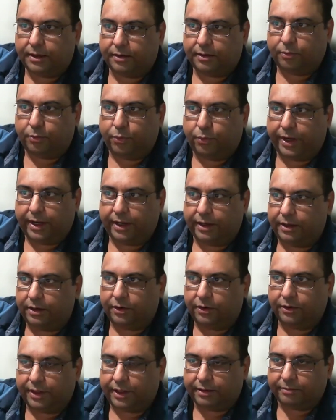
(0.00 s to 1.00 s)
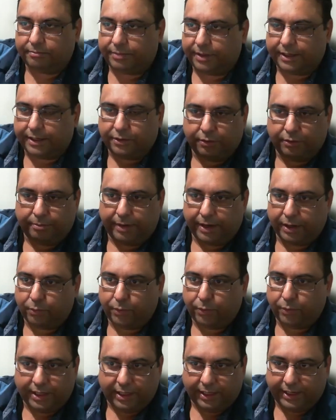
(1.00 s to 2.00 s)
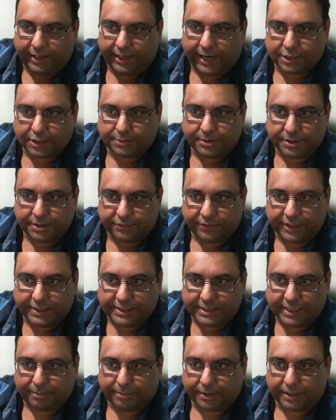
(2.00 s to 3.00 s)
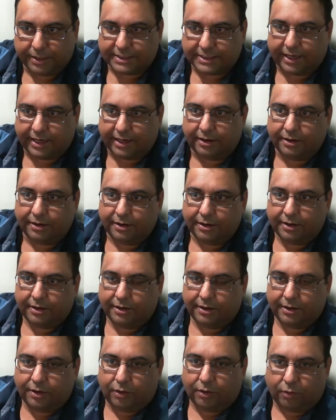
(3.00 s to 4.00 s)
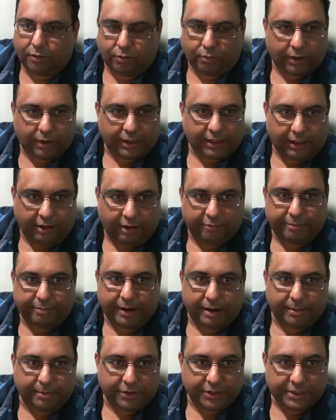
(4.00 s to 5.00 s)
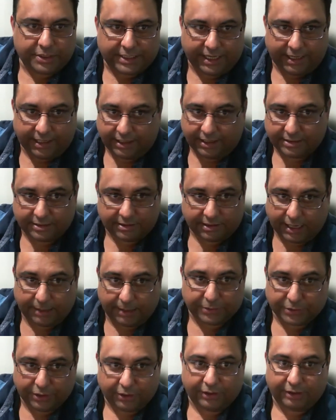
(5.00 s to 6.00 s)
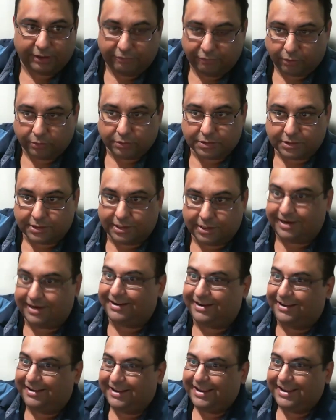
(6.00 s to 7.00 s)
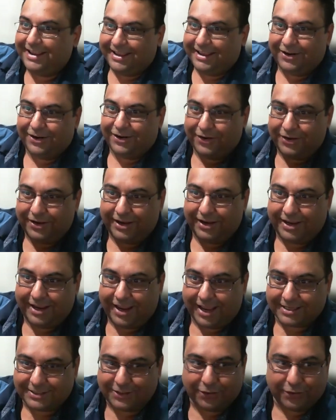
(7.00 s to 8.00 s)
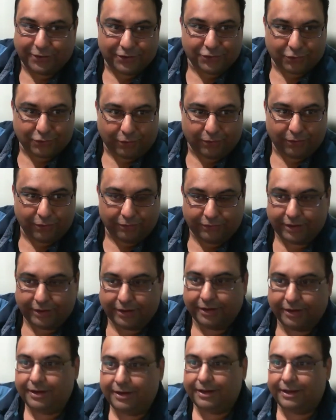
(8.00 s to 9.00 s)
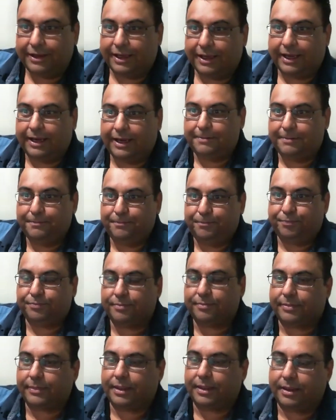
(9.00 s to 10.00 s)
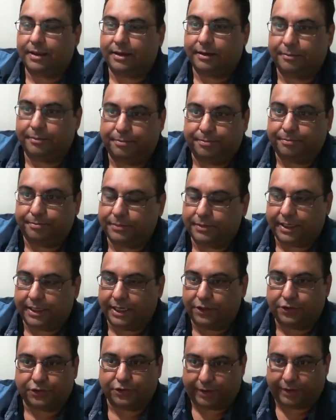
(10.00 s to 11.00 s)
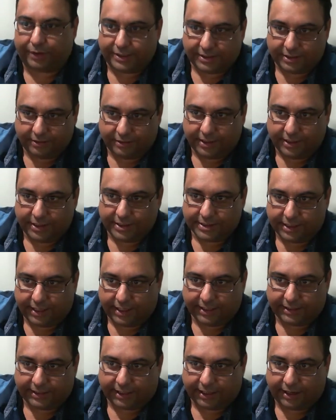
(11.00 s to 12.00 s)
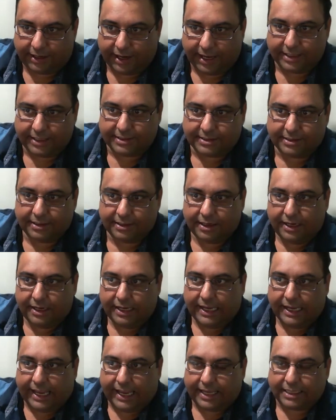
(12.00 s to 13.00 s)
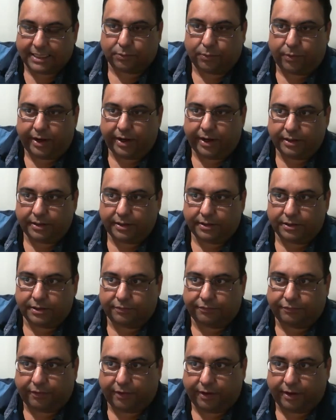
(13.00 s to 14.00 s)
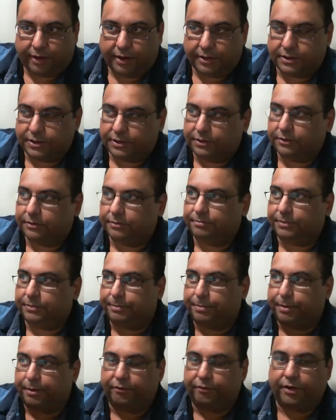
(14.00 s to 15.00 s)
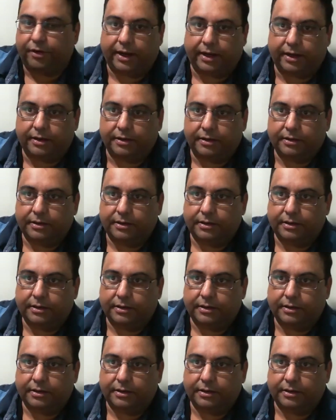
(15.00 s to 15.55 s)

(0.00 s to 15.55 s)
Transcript: where they could make weekly announcements, for example, to say what Clive Palmer is saying is absolutely false. He has no control over interest rates and things like that, as a way to provide